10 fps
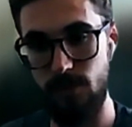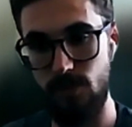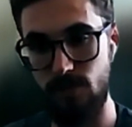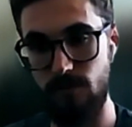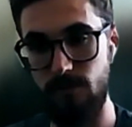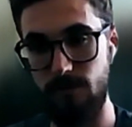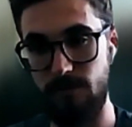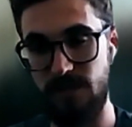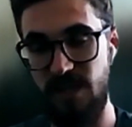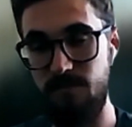which
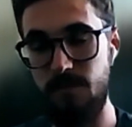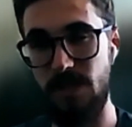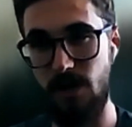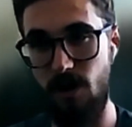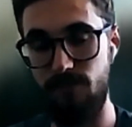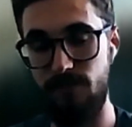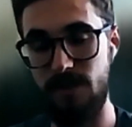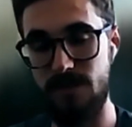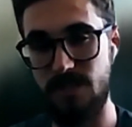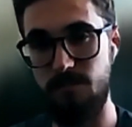gave me the
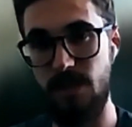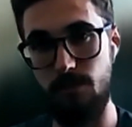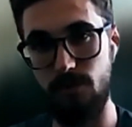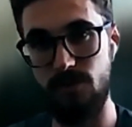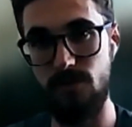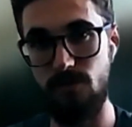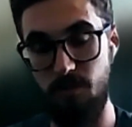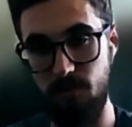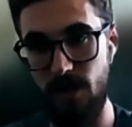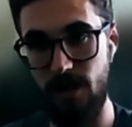confidence to be able to
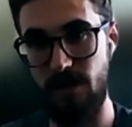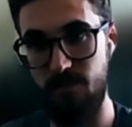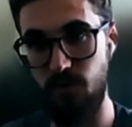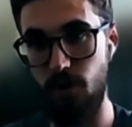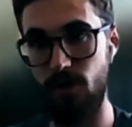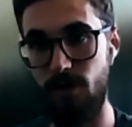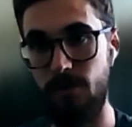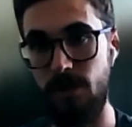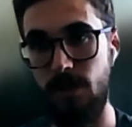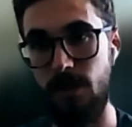apply to that
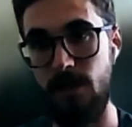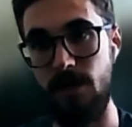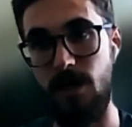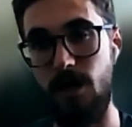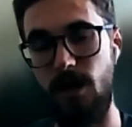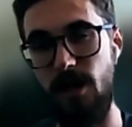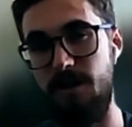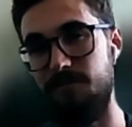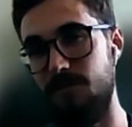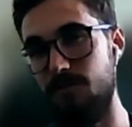program. Uh,
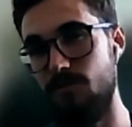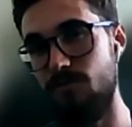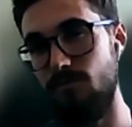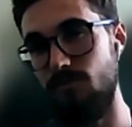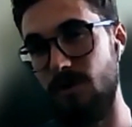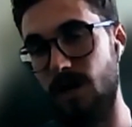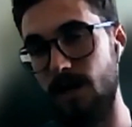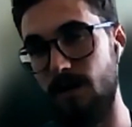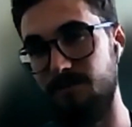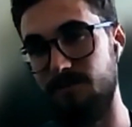if you
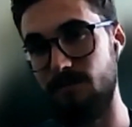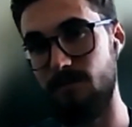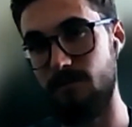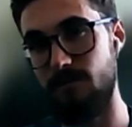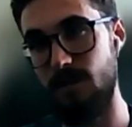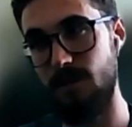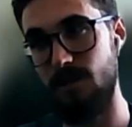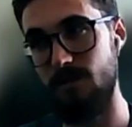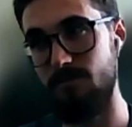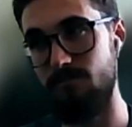kind of
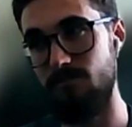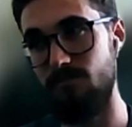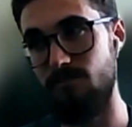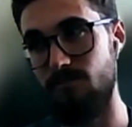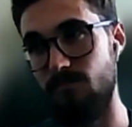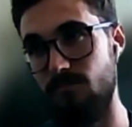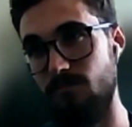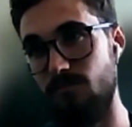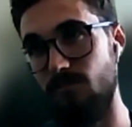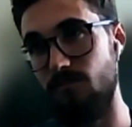uh,
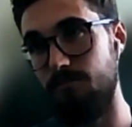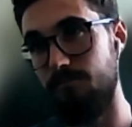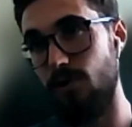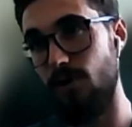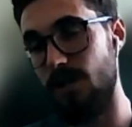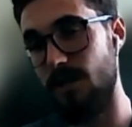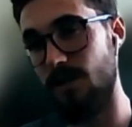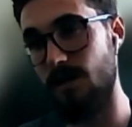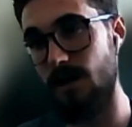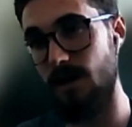put
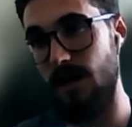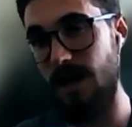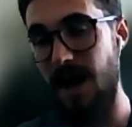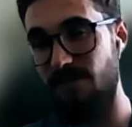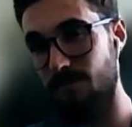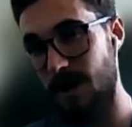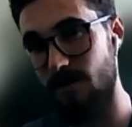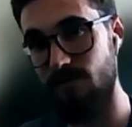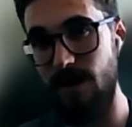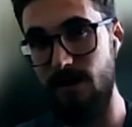in a half
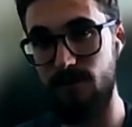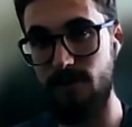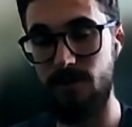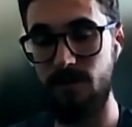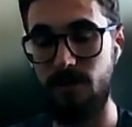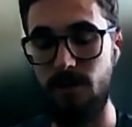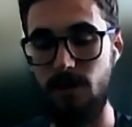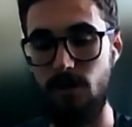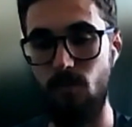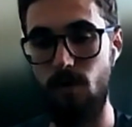amount of effort
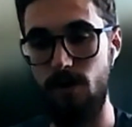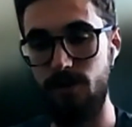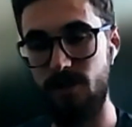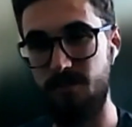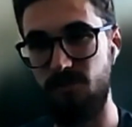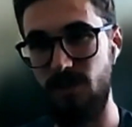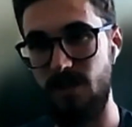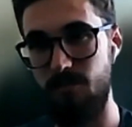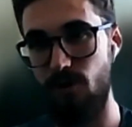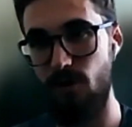while you're
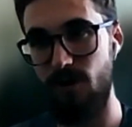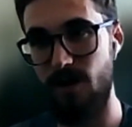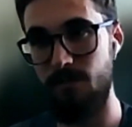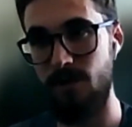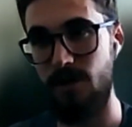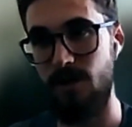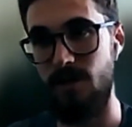completing the program,